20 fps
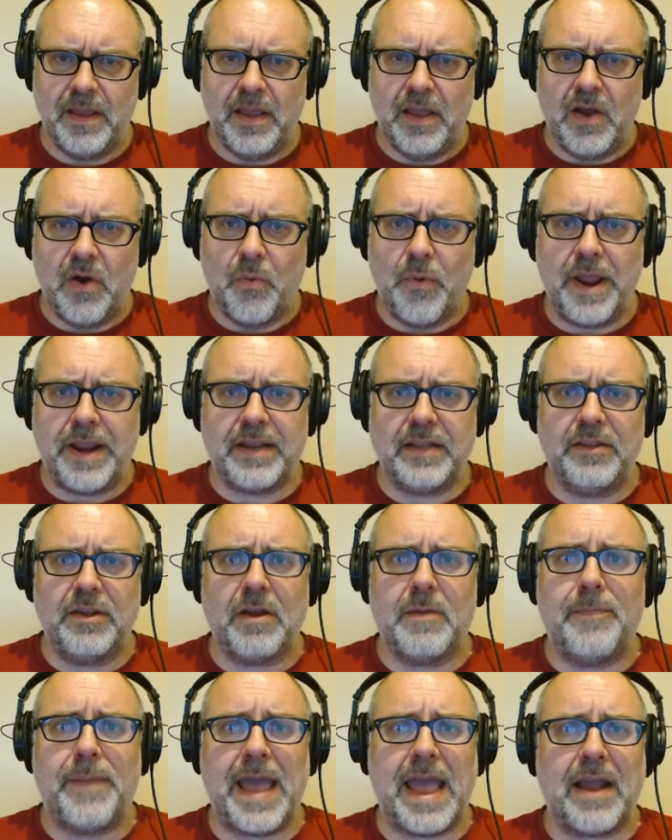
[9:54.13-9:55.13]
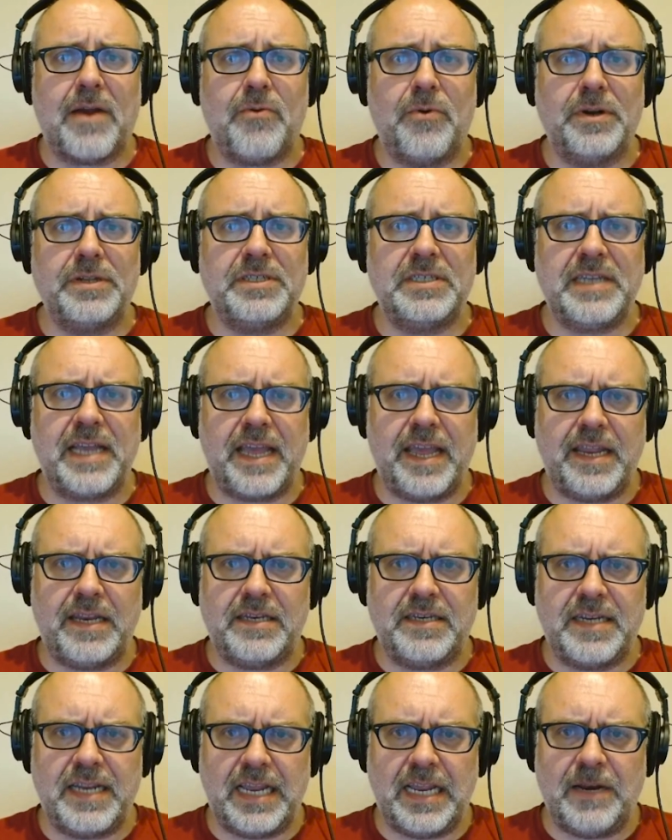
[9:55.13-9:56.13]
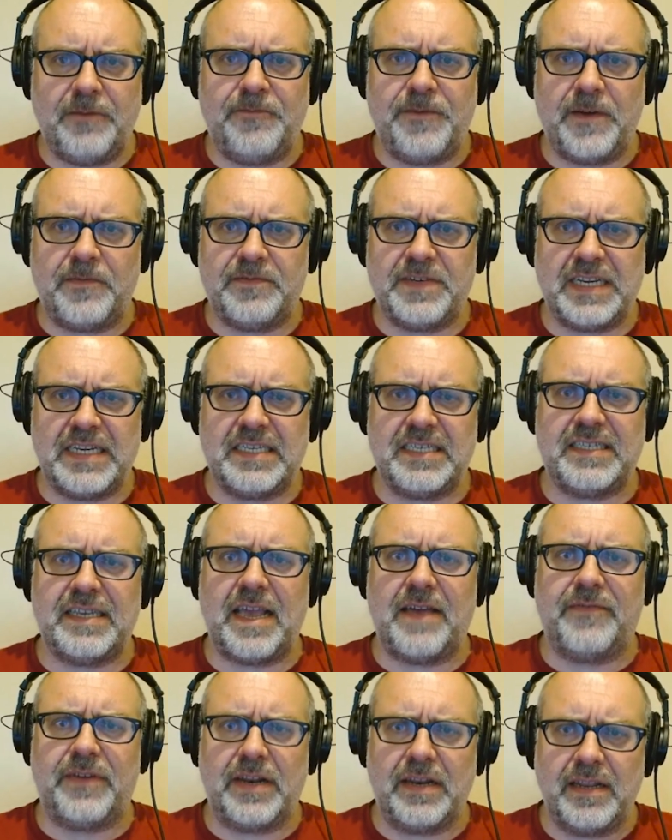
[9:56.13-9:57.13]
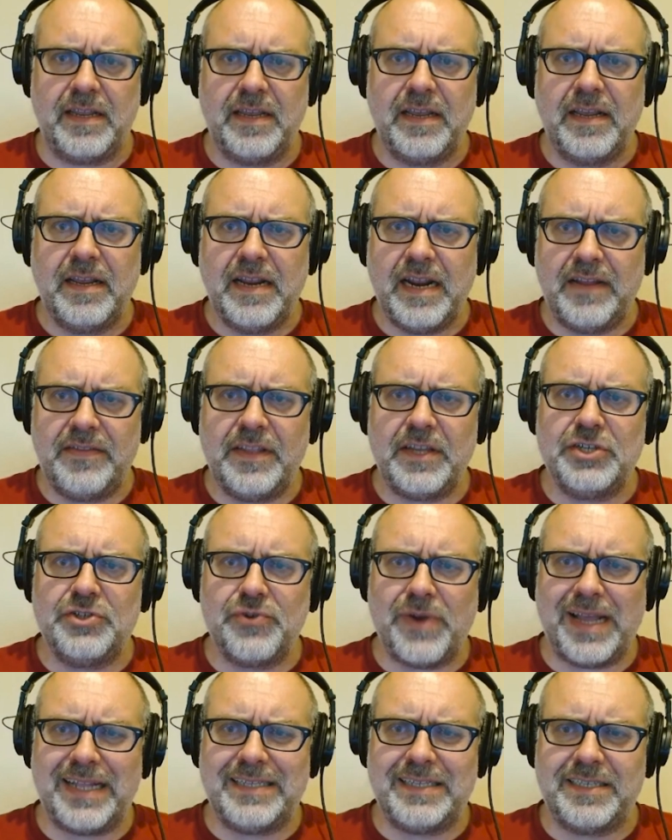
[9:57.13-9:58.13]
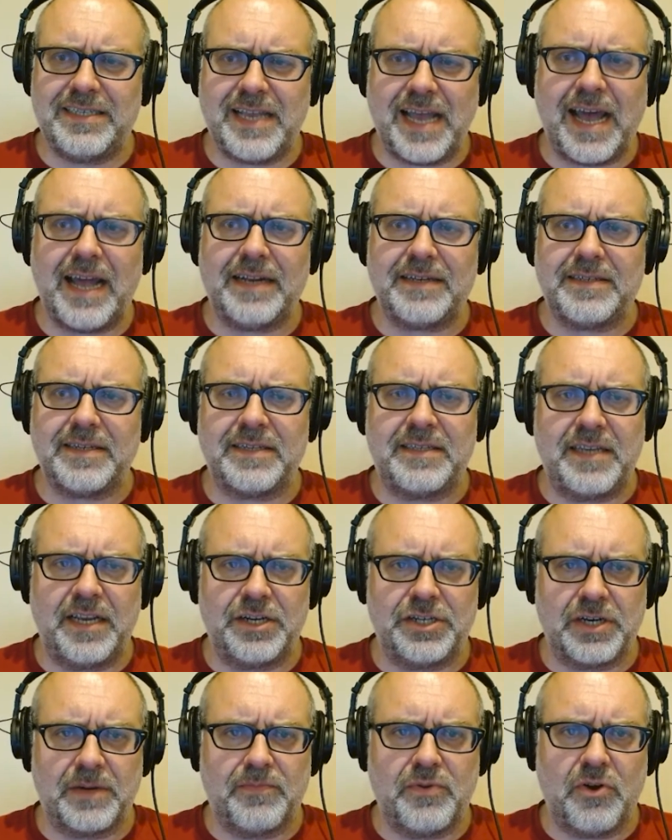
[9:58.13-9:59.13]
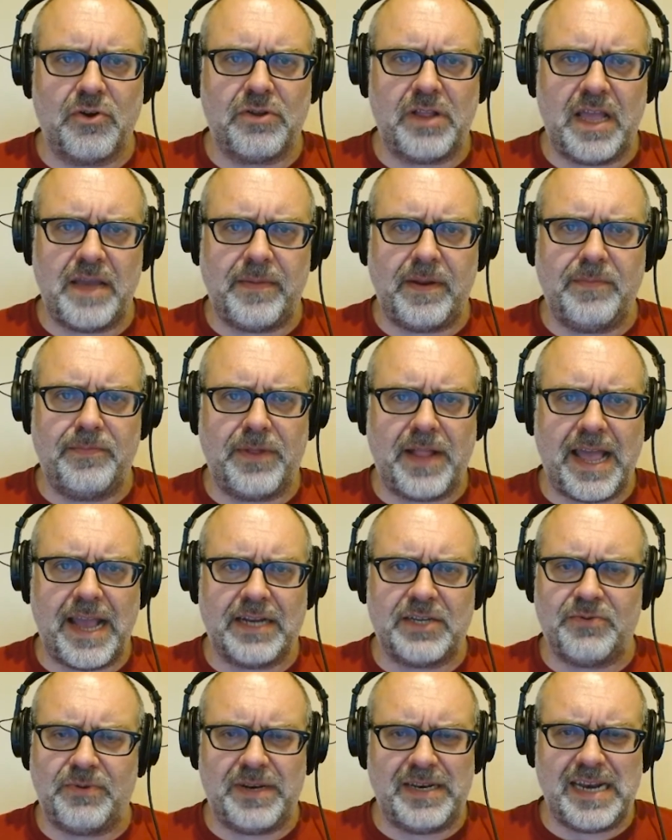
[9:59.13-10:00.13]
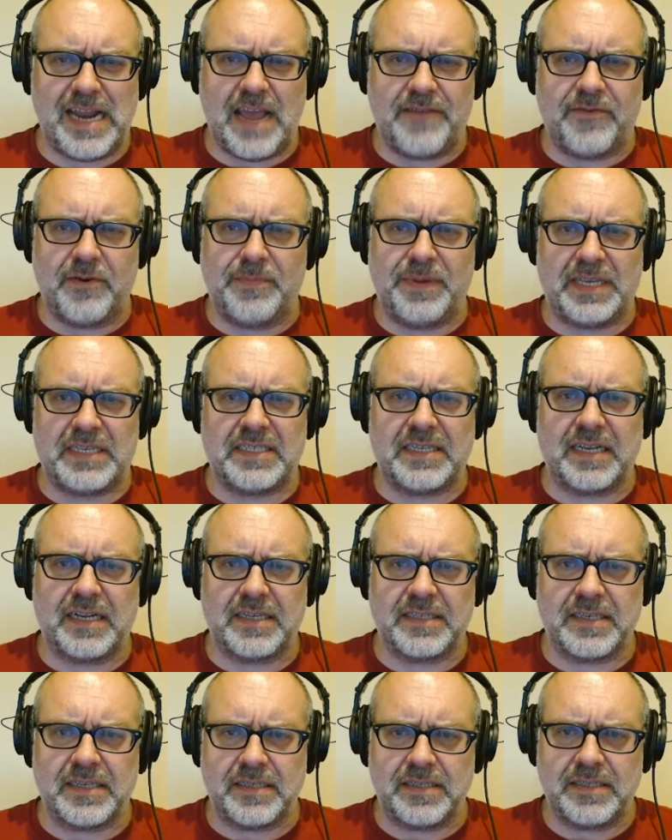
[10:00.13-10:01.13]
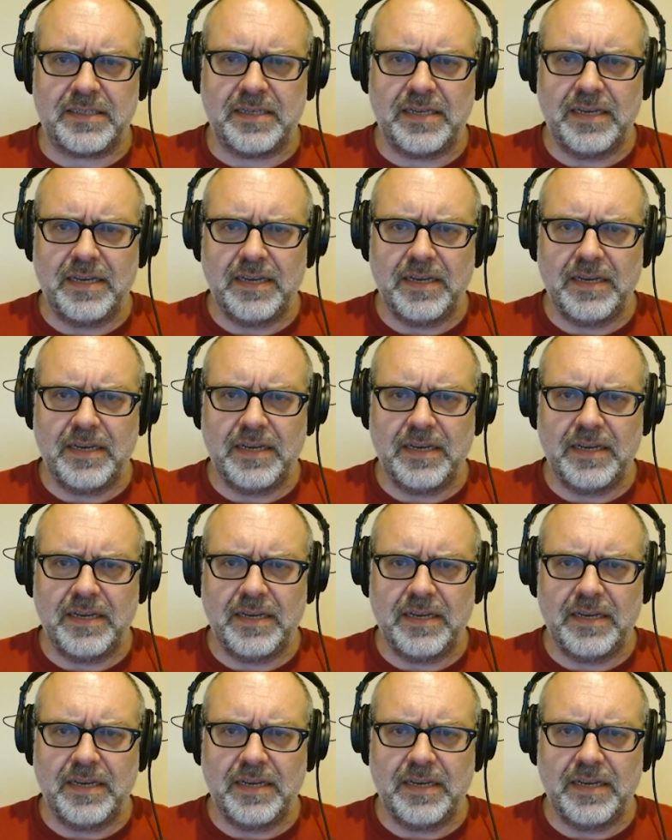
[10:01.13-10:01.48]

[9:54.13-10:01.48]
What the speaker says: We can look backwards to 1857 and the Dred Scott decision proclaiming blacks would never be citizens.